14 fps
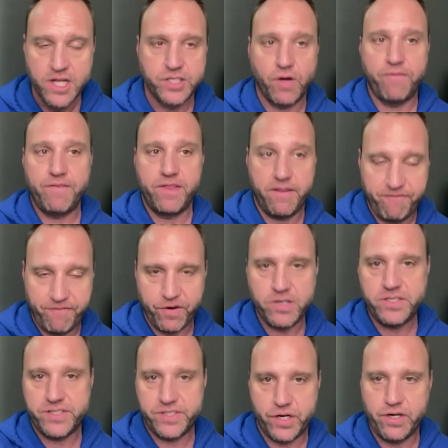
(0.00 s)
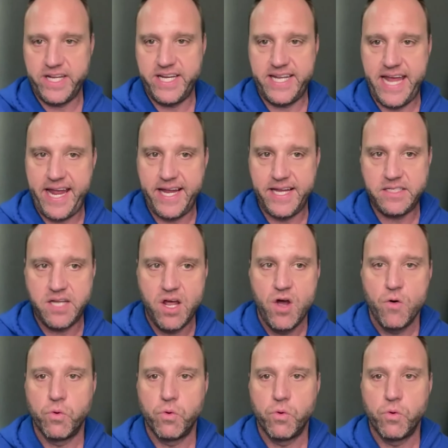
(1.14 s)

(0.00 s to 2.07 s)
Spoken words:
So for the first 30 days,